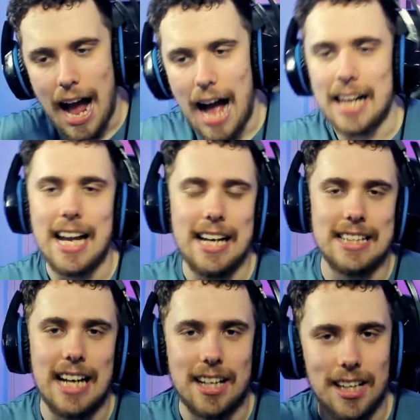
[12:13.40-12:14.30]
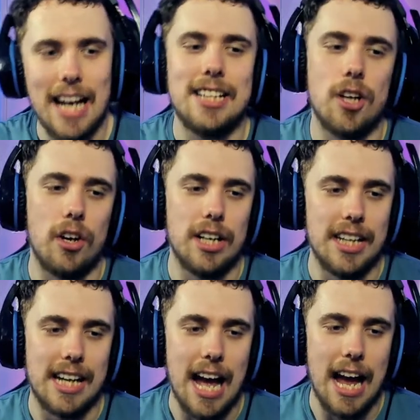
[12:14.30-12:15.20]
and getting a second late on in
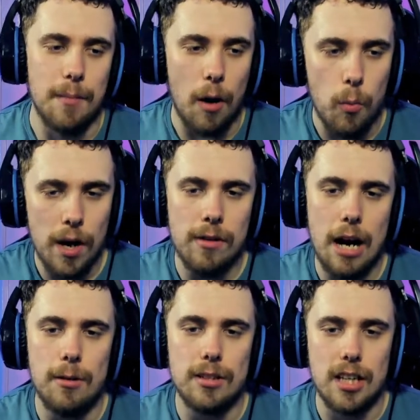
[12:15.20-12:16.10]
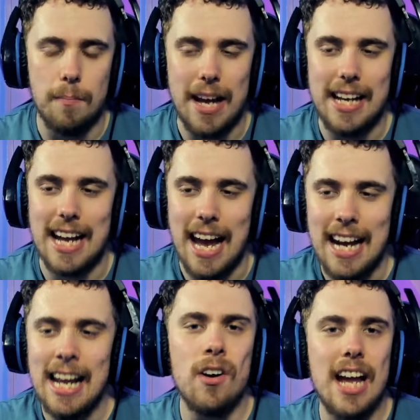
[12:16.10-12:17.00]
the game, and we were able to make it a
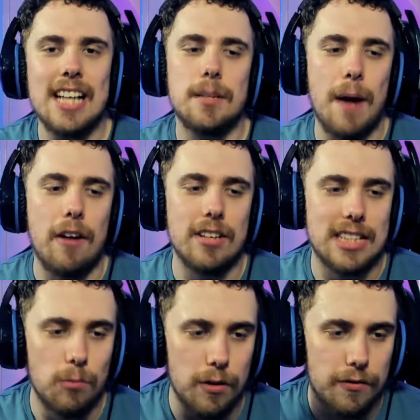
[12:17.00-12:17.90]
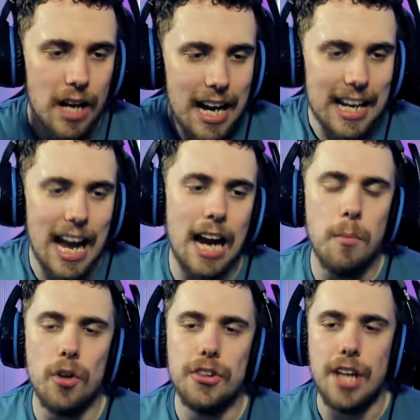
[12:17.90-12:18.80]
little less embarrassing with
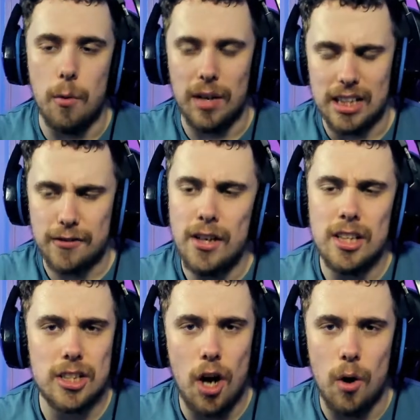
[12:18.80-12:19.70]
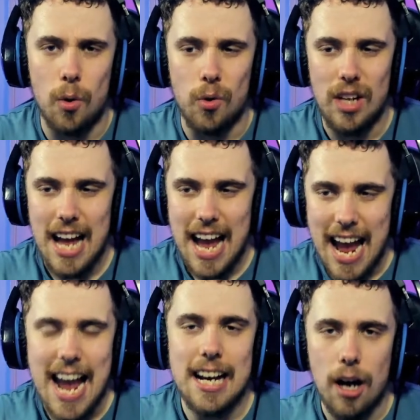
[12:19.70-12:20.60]
Calimundo with his first goal
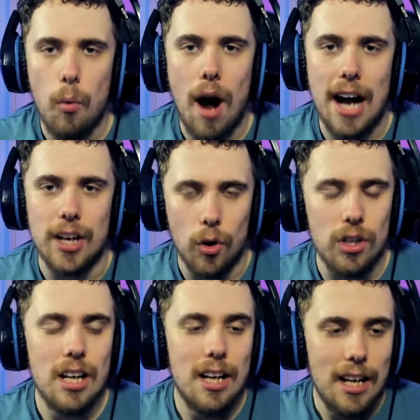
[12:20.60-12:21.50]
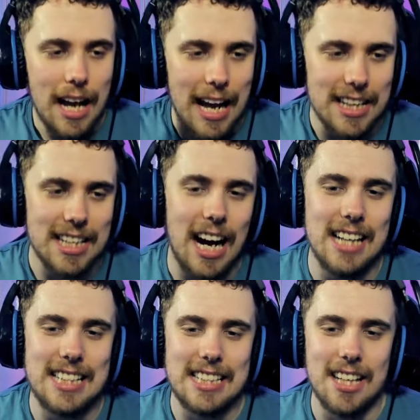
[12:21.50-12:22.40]
in a while in the
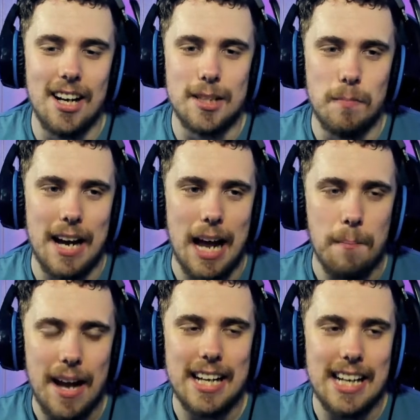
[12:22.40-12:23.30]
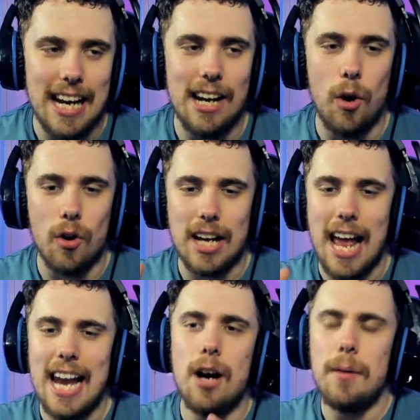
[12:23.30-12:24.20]
93rd minute, making it look a
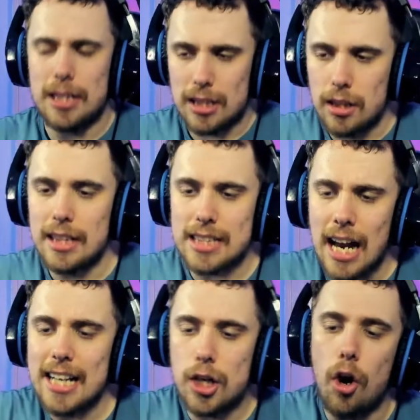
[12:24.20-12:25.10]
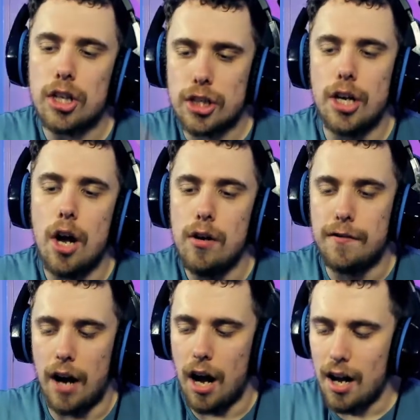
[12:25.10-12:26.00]
little, it's like glossing
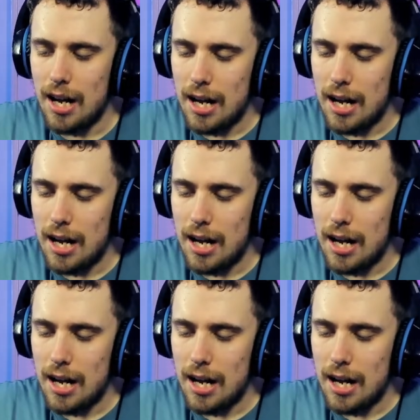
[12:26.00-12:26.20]
over